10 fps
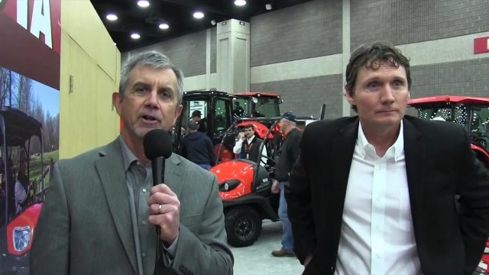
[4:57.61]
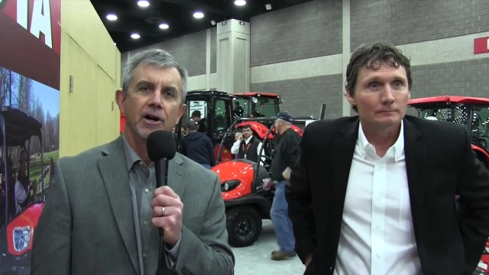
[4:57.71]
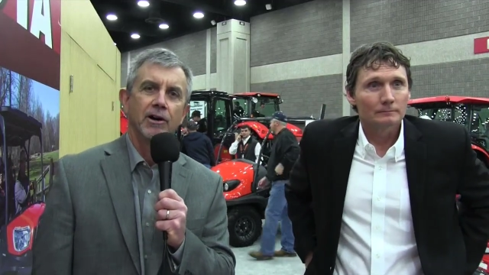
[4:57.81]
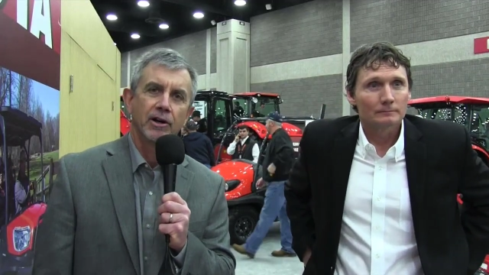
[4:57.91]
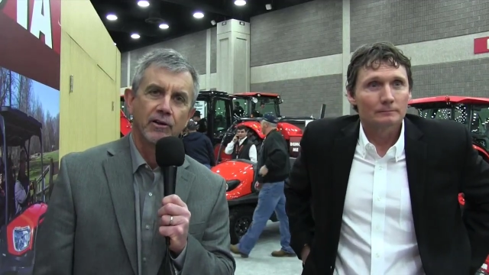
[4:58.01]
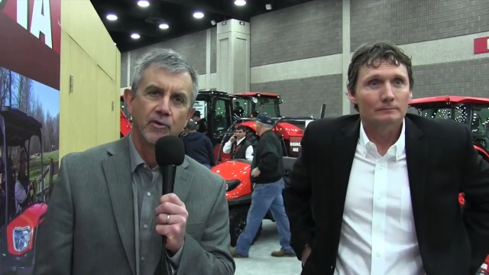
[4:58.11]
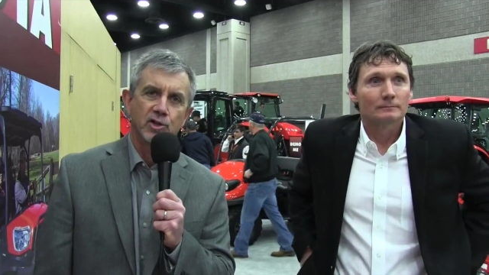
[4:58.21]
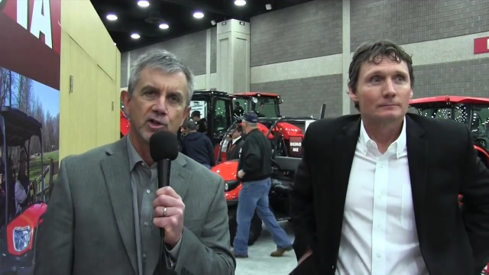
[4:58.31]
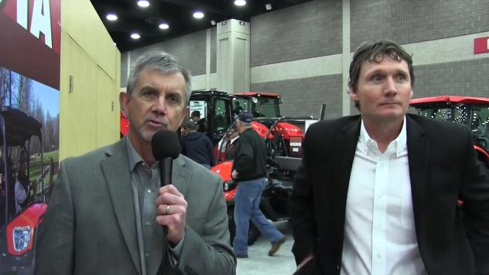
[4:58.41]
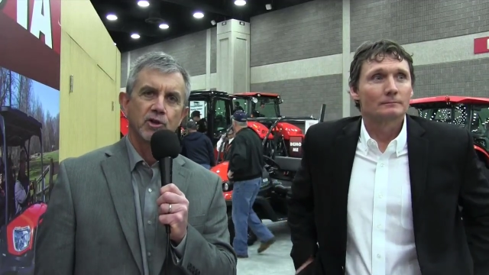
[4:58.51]
Speaker 1: I'd be honored
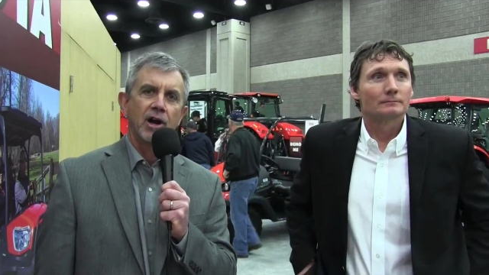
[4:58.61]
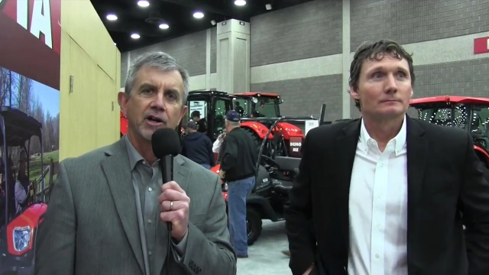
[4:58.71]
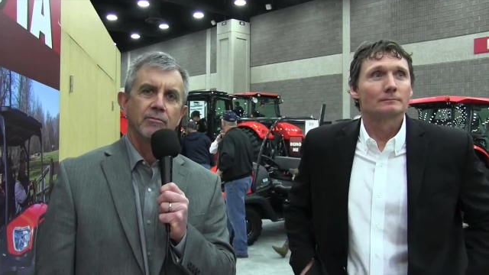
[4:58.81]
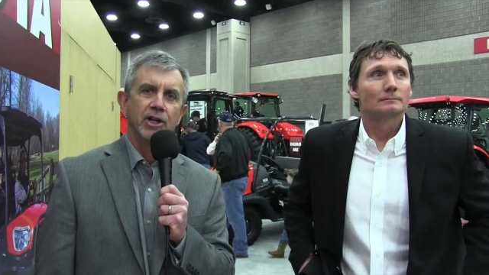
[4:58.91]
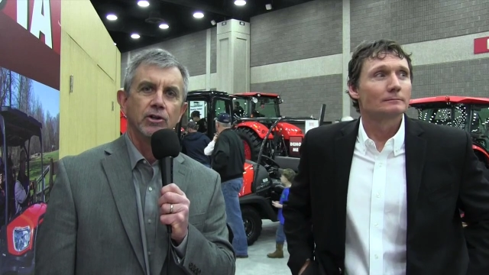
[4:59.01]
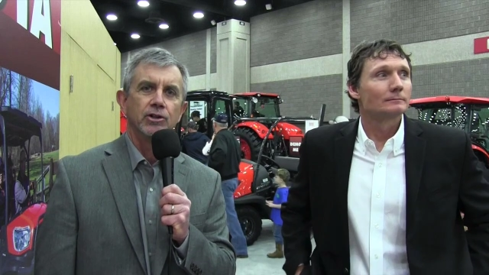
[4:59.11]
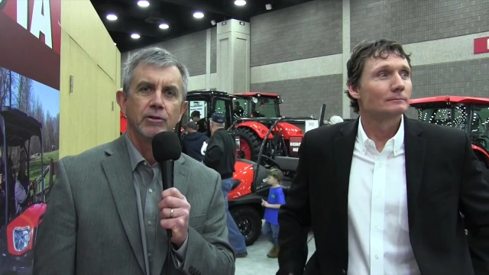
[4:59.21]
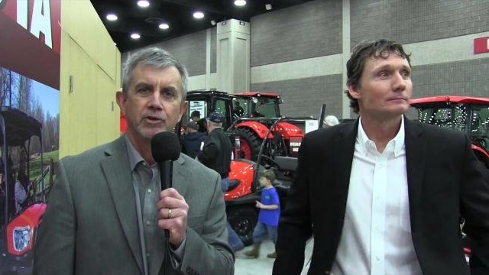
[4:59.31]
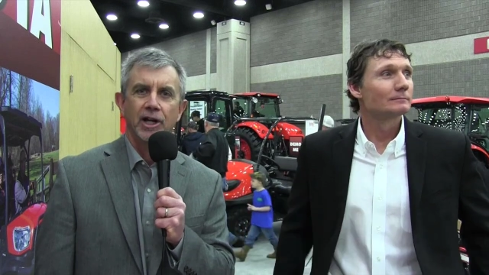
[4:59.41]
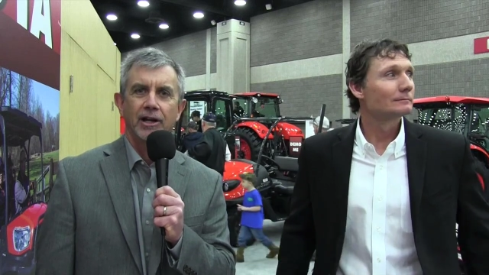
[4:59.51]
if you'd subscribe to my
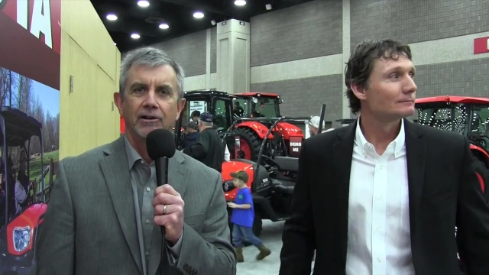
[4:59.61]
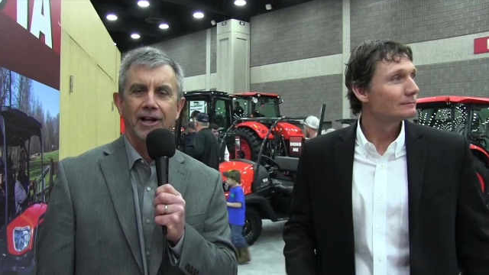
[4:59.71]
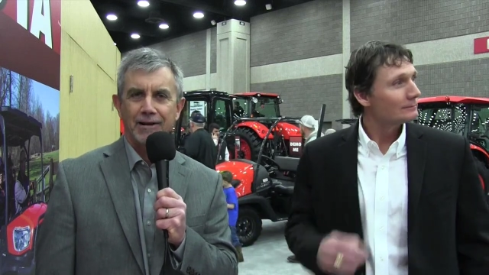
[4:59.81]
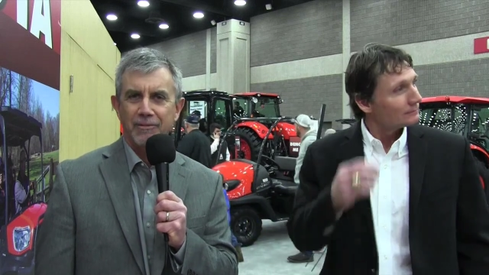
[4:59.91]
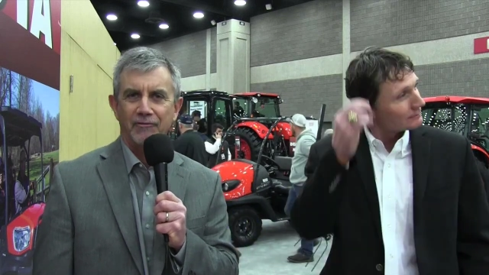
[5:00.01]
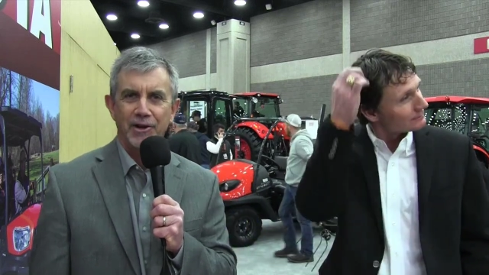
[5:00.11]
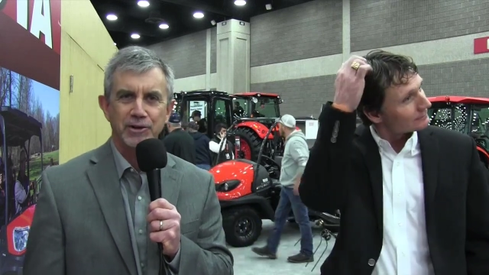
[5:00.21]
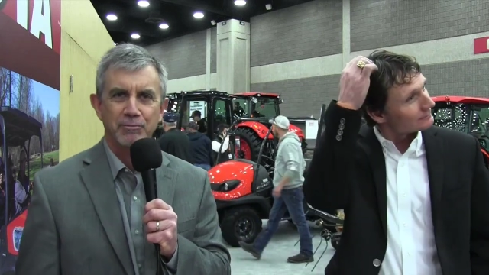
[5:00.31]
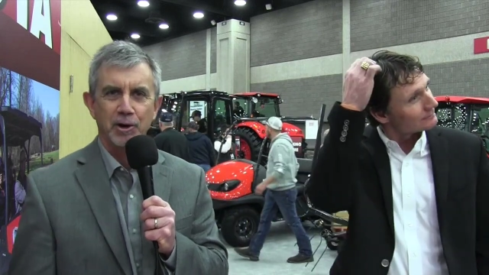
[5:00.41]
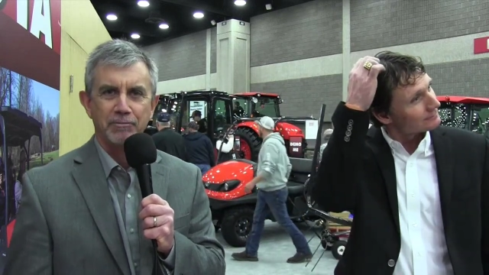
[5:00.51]
YouTube channel, like my
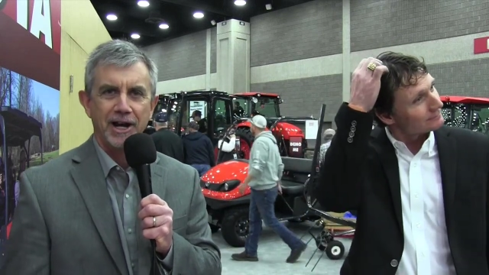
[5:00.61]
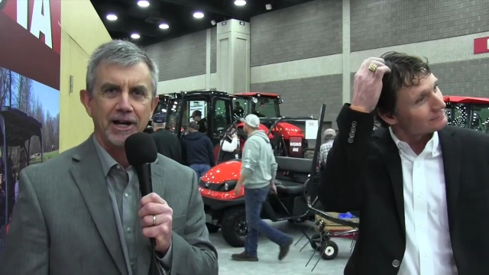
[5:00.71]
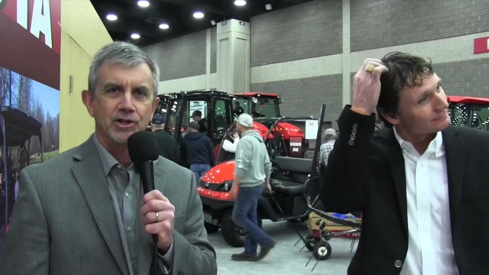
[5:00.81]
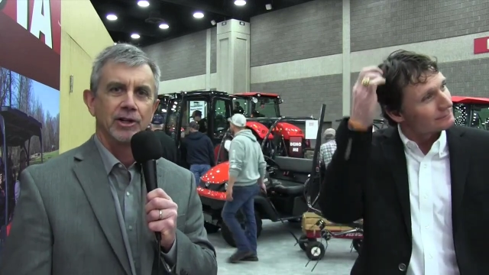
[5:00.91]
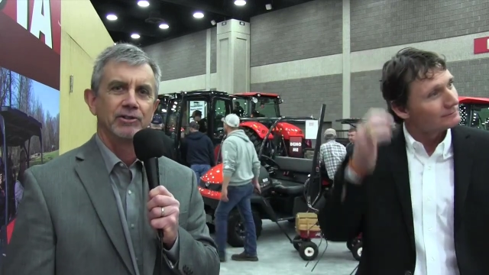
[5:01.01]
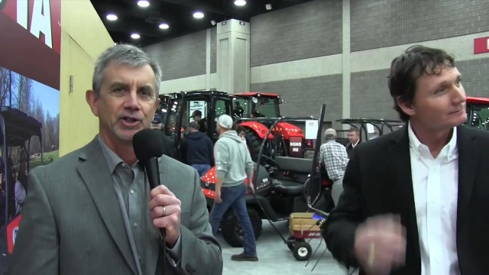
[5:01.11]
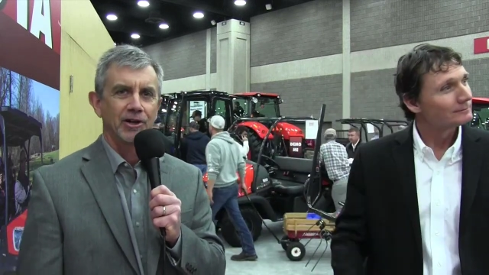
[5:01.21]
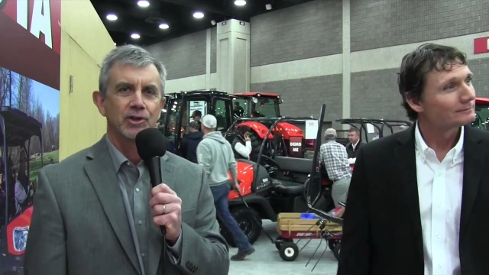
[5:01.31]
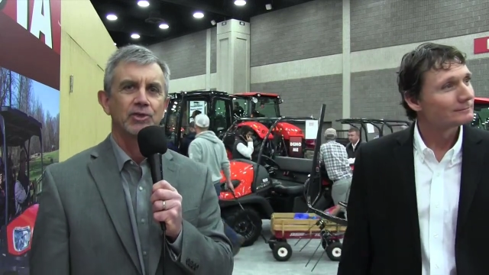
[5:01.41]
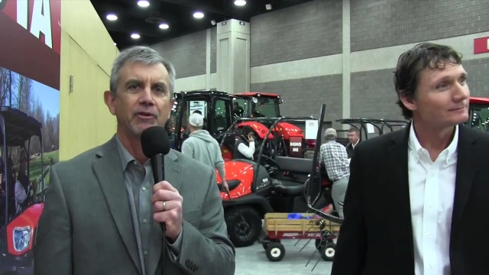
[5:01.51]
Facebook page, and
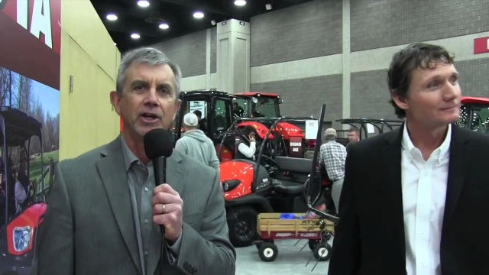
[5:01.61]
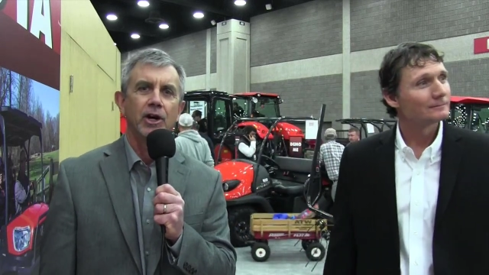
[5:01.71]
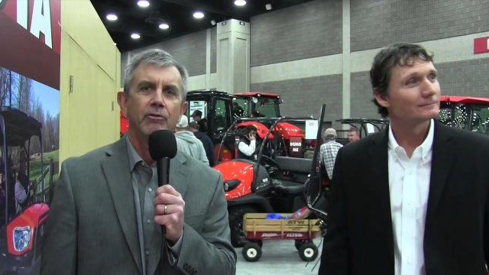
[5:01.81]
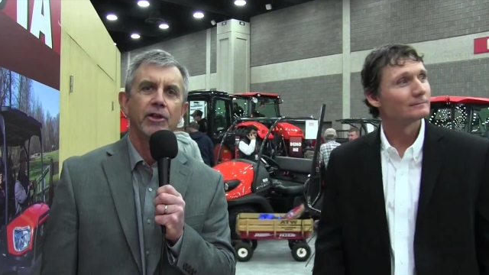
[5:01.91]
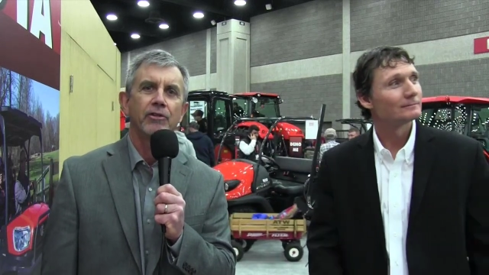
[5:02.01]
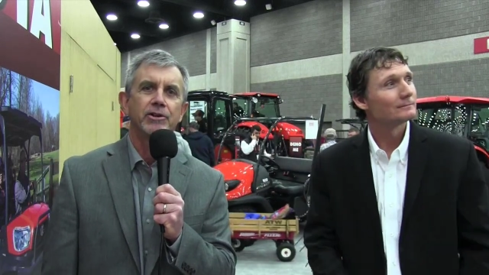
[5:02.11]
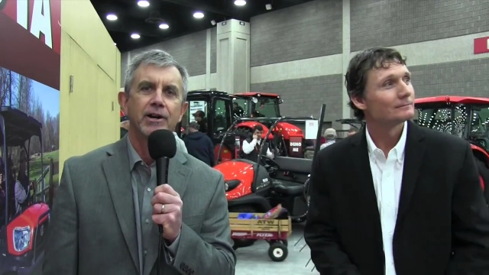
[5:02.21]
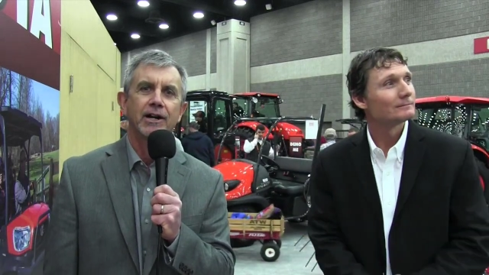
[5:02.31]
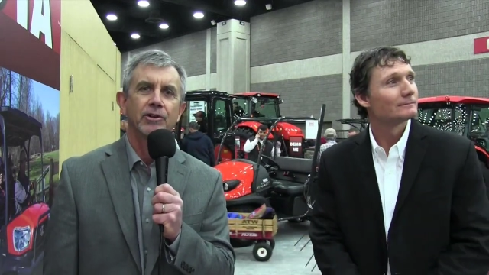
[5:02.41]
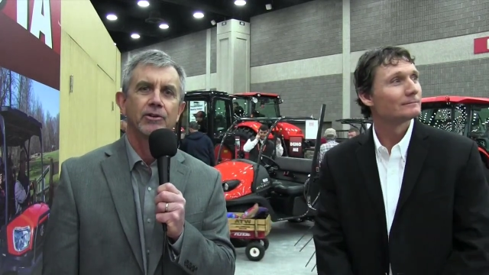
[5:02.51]
share this video with
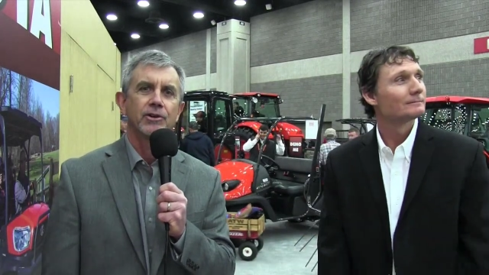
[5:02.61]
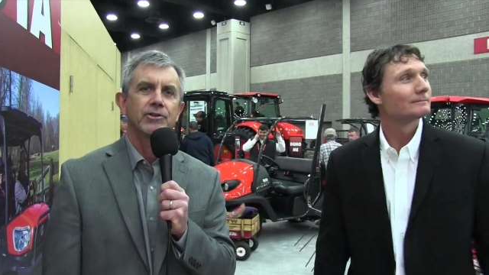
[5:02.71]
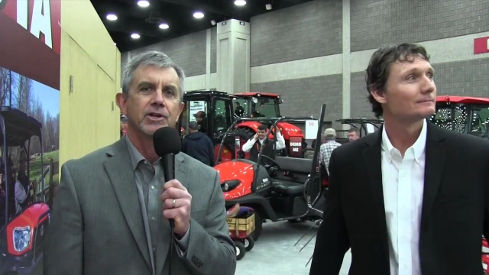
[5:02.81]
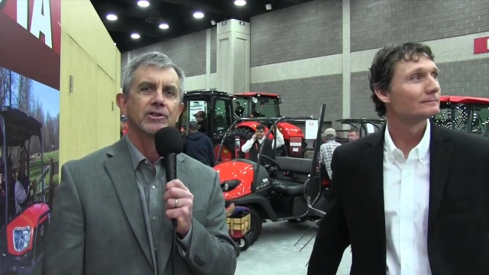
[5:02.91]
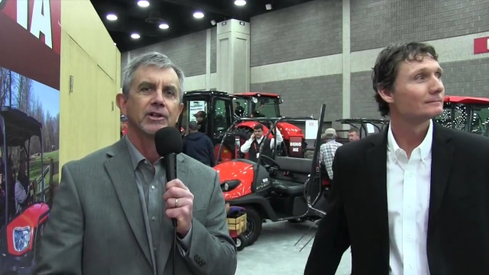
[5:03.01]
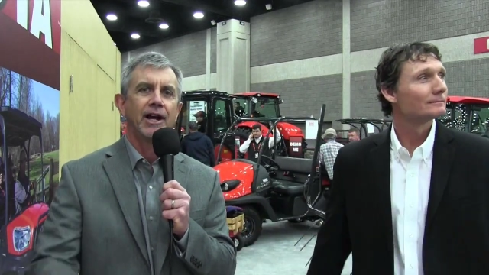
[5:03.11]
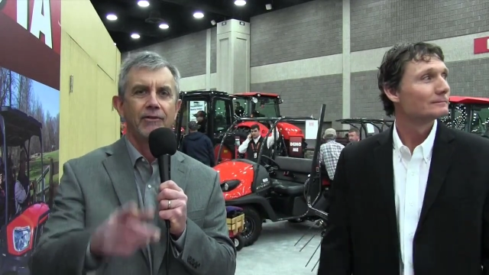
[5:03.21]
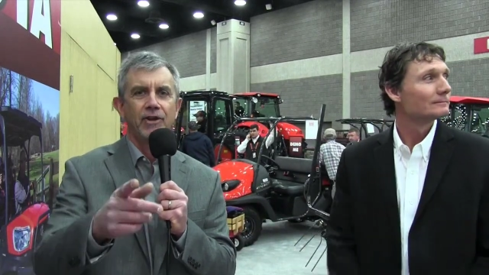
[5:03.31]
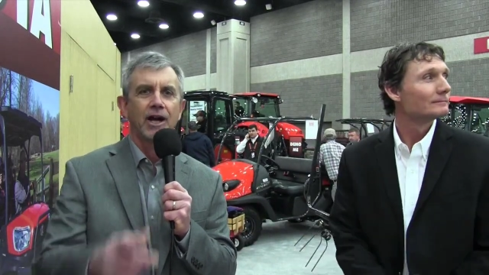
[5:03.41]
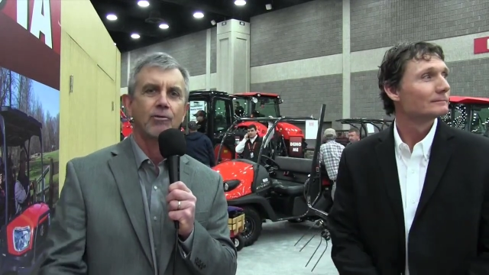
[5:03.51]
other tractor enthusiasts. And
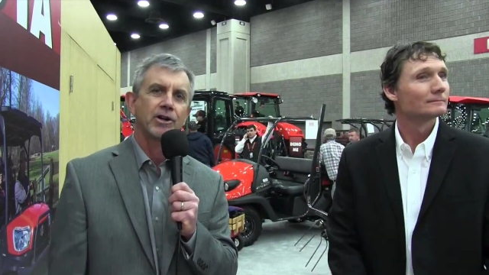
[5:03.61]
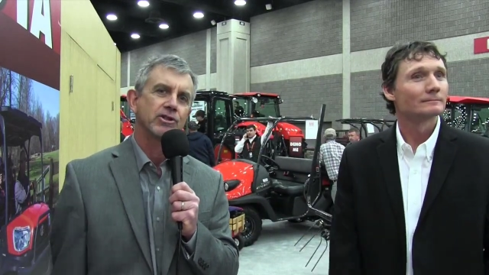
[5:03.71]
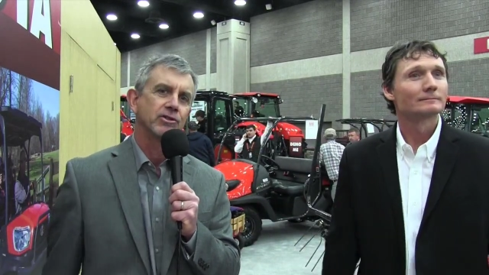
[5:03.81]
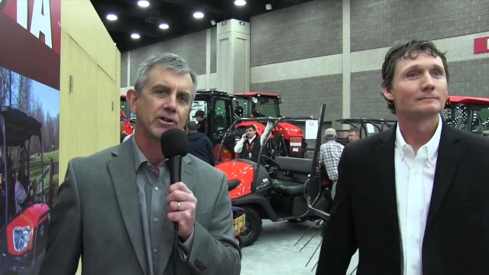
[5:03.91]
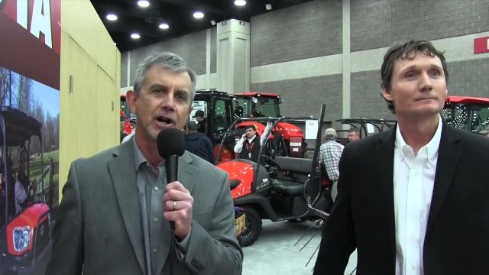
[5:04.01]
hey, if you got questions or